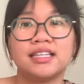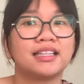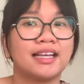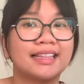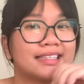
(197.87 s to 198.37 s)

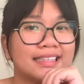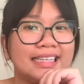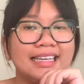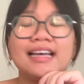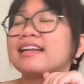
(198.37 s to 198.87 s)
like this
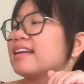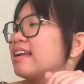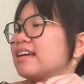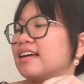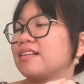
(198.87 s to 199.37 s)
again.
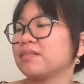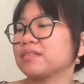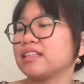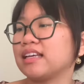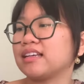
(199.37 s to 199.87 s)
I don't
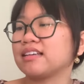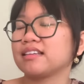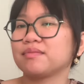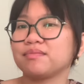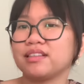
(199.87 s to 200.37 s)
think
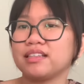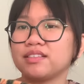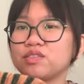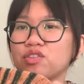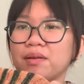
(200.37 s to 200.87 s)
the
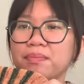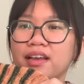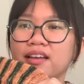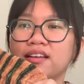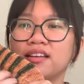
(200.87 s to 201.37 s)

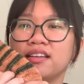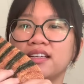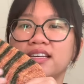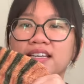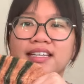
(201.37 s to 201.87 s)
striping
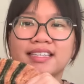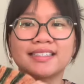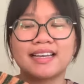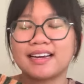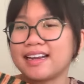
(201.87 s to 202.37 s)

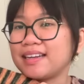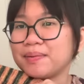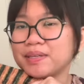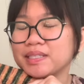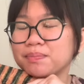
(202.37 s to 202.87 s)
design I
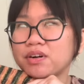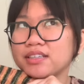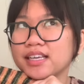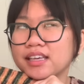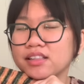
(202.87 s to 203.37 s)
did was
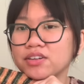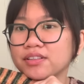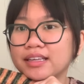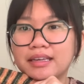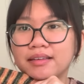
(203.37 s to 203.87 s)

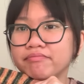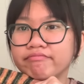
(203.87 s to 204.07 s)
particularly